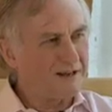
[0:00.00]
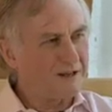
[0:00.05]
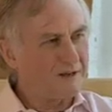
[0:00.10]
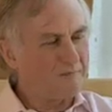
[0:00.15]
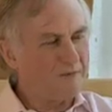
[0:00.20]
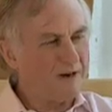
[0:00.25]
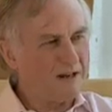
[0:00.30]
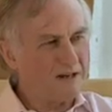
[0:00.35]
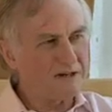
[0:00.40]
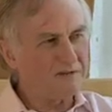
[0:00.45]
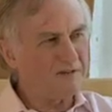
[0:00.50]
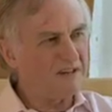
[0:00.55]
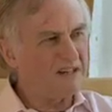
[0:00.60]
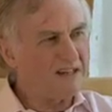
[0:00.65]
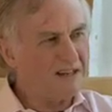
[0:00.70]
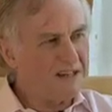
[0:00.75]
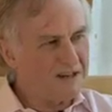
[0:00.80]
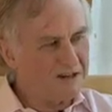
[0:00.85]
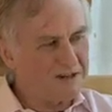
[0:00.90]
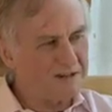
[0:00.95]
And the Pledge of
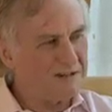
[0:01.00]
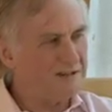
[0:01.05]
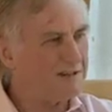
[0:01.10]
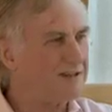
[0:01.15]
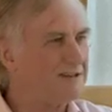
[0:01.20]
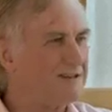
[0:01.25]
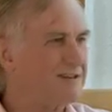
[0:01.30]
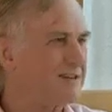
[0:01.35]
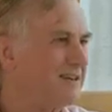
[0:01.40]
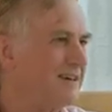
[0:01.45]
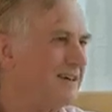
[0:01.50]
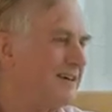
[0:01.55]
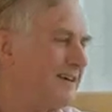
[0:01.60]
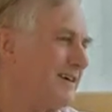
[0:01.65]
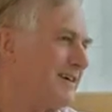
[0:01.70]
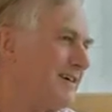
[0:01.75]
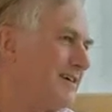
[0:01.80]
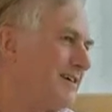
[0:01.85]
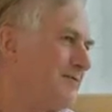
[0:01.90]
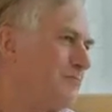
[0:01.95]
Allegiance,
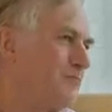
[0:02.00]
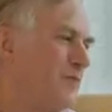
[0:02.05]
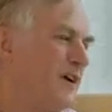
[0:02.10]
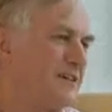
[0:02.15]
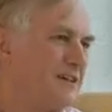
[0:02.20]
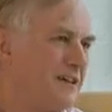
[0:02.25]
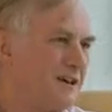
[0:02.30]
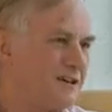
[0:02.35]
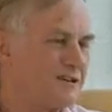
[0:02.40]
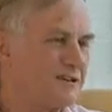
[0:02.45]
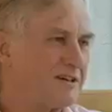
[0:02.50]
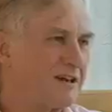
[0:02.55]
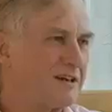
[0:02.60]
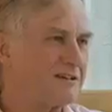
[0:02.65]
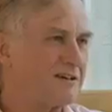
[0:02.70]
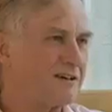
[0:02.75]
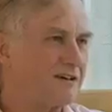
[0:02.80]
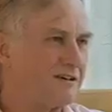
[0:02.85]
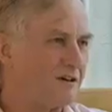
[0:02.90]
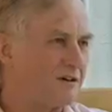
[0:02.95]
One Nation
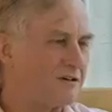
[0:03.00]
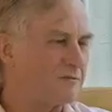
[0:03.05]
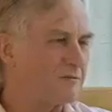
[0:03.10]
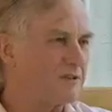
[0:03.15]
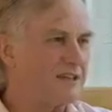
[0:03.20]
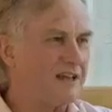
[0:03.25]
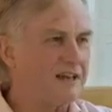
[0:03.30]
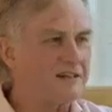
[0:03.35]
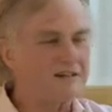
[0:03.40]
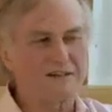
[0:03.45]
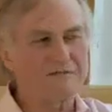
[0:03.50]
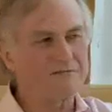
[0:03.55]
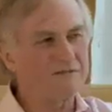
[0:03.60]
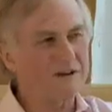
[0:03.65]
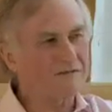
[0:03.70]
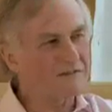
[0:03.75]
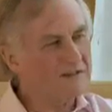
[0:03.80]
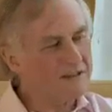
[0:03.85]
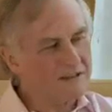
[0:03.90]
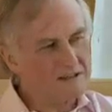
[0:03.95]
Under God, was added at
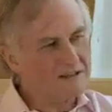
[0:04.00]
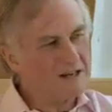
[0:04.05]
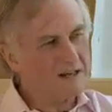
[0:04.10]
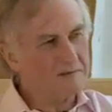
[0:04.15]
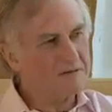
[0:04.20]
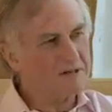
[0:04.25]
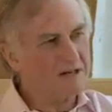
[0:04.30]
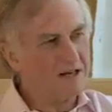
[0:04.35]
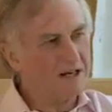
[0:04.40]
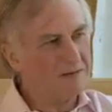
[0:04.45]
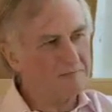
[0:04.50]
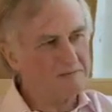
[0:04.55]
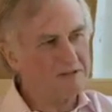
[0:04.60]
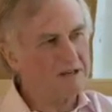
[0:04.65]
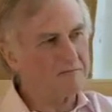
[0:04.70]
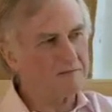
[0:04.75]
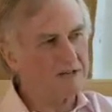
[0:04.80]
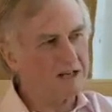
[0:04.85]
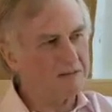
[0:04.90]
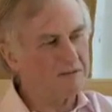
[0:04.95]
roughly the same time,
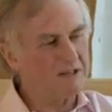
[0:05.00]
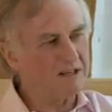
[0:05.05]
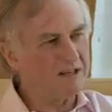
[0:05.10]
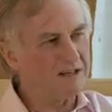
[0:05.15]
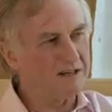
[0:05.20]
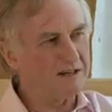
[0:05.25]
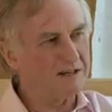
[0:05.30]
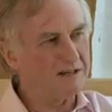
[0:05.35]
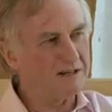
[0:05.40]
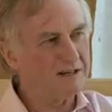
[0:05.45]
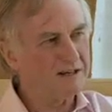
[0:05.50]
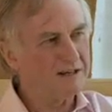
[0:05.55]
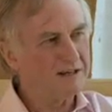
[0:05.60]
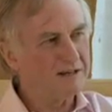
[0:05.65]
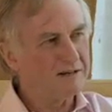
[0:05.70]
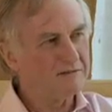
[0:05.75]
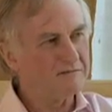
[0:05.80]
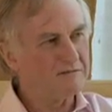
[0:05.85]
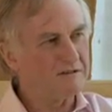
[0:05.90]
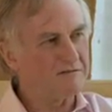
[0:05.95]
sometime in the early
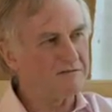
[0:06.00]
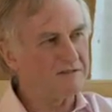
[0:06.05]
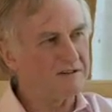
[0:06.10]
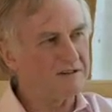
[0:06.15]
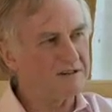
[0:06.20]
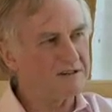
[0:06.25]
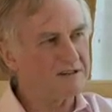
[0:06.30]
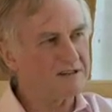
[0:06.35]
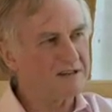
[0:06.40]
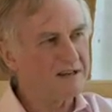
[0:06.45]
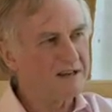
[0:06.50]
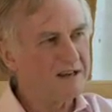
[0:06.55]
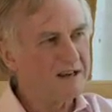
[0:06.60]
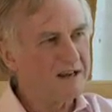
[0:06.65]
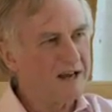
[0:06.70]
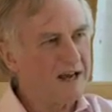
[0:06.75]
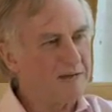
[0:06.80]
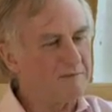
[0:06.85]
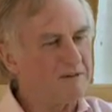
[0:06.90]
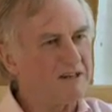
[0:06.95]
50s.
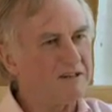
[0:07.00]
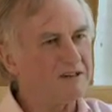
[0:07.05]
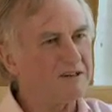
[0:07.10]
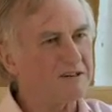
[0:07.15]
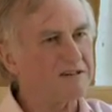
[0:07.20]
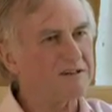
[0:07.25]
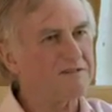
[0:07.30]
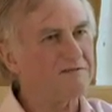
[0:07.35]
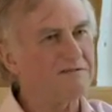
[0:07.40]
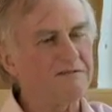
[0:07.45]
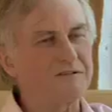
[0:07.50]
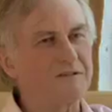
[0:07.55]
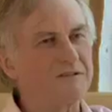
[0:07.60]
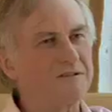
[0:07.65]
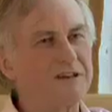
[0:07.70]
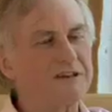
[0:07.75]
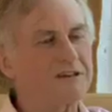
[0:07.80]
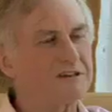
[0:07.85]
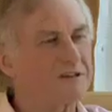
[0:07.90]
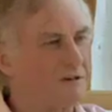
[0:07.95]
I mean, just on
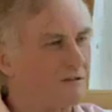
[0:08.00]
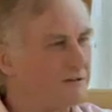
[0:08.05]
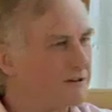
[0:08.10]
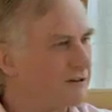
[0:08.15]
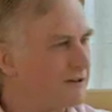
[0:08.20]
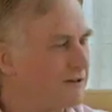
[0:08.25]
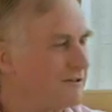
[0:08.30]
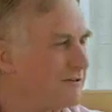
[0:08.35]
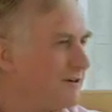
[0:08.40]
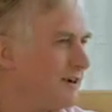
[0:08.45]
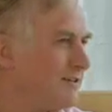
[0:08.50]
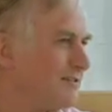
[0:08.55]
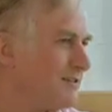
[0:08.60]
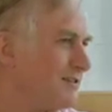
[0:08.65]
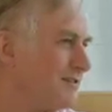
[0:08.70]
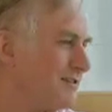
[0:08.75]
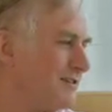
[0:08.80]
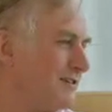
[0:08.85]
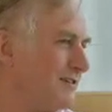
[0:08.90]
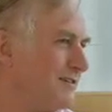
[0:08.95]
historical
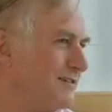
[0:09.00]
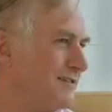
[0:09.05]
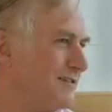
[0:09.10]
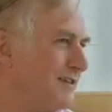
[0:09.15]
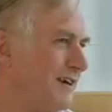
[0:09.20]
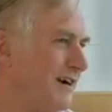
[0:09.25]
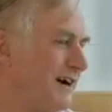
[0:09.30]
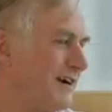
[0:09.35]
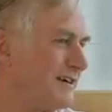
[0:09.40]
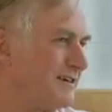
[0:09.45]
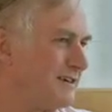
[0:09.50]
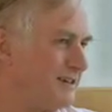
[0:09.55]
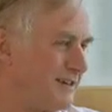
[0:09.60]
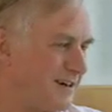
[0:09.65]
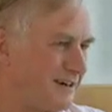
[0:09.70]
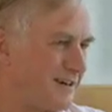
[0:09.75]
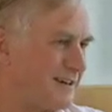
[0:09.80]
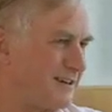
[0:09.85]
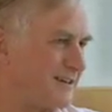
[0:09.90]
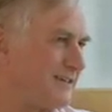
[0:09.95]
grounds, the
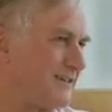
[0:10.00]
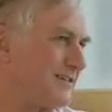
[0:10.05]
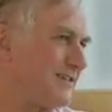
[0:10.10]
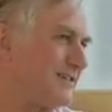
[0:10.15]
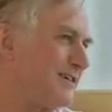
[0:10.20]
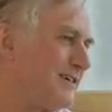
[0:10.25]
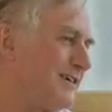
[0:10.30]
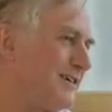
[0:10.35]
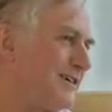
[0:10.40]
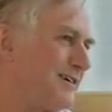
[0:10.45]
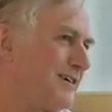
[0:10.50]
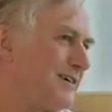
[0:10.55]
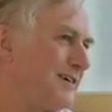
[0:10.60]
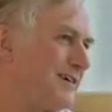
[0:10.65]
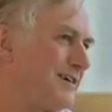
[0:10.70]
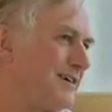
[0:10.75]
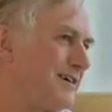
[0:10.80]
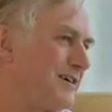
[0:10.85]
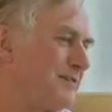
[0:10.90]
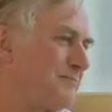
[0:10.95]
idea that
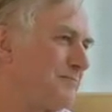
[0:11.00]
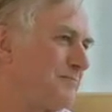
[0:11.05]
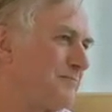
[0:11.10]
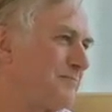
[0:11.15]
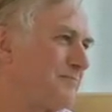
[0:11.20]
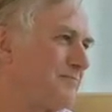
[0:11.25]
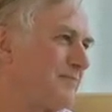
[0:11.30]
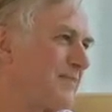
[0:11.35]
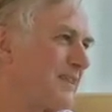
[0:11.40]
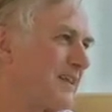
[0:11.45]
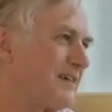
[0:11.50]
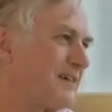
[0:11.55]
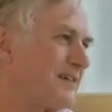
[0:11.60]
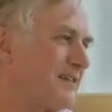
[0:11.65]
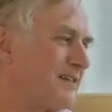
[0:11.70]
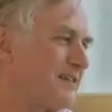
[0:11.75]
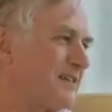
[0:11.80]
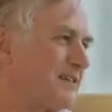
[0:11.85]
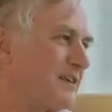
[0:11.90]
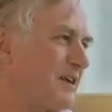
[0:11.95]

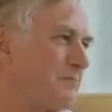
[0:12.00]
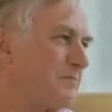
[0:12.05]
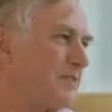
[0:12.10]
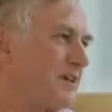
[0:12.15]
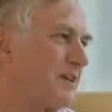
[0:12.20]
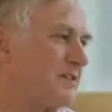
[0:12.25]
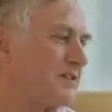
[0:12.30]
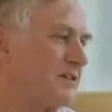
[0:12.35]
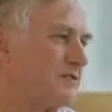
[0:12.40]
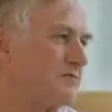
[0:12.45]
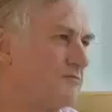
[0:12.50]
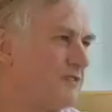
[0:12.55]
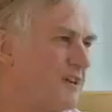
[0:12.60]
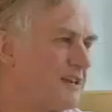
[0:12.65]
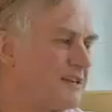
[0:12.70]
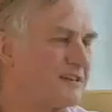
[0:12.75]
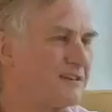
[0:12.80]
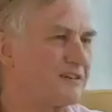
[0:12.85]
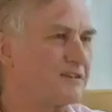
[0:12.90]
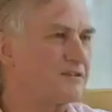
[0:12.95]
that something so
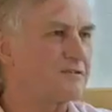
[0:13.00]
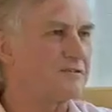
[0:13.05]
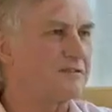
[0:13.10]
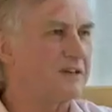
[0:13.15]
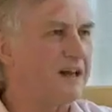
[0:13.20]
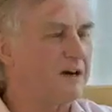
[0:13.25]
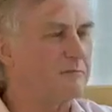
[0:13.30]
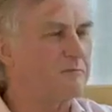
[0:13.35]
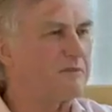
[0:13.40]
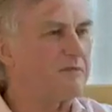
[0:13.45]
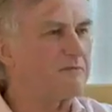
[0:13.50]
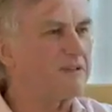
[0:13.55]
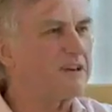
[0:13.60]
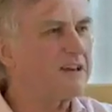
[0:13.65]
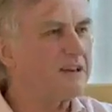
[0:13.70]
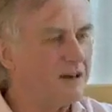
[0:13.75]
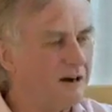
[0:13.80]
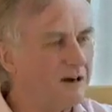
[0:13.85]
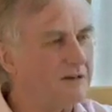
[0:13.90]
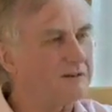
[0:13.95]
recent should now be
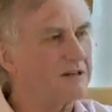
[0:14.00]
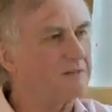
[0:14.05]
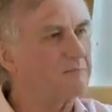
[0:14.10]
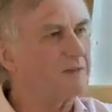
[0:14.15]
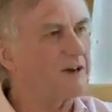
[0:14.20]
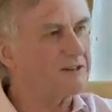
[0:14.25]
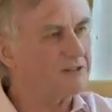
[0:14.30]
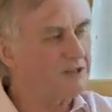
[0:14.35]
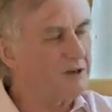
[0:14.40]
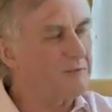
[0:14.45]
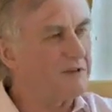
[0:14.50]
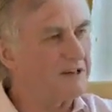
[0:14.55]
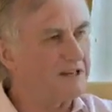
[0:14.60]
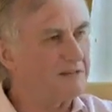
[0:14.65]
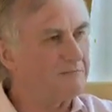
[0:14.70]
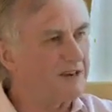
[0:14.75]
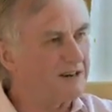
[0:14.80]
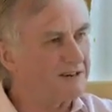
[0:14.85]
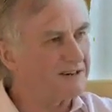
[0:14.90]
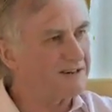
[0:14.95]
regarded by so many
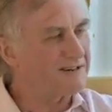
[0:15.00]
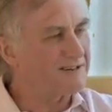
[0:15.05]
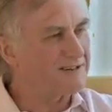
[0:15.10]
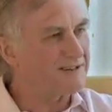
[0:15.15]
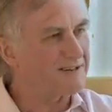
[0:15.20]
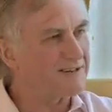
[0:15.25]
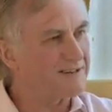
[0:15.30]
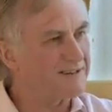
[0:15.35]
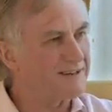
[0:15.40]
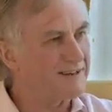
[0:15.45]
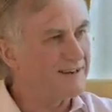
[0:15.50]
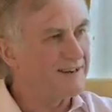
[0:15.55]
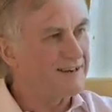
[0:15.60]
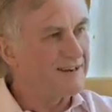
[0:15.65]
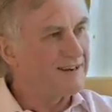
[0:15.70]
Americans as